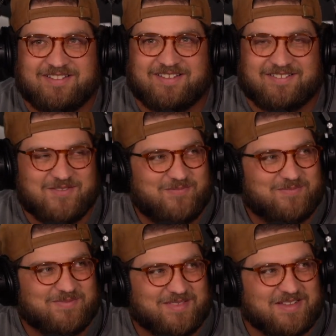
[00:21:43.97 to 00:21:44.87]
Double like,
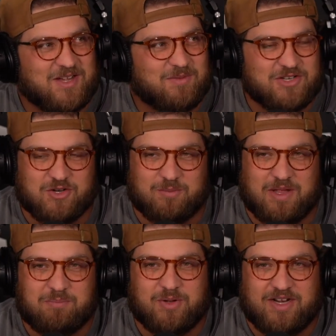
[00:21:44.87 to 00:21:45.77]
blessing. That's how I'm gonna start
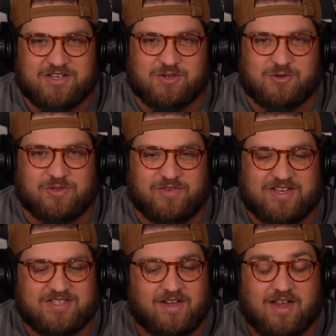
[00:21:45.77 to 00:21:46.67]
like planning social
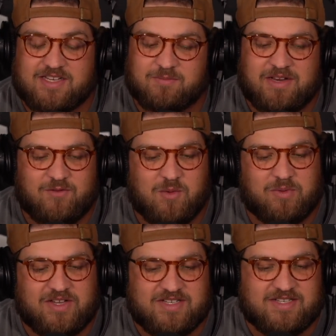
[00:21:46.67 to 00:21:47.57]
events. Like guys, I'm gonna give you a
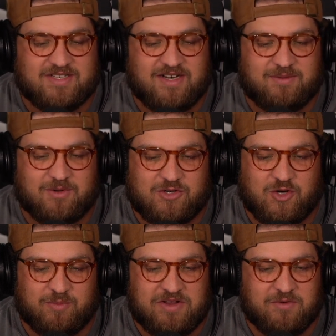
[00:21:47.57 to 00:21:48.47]
blessing tonight. I'm gonna show
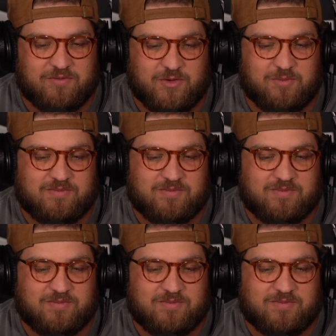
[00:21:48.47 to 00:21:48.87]
up and eat your food.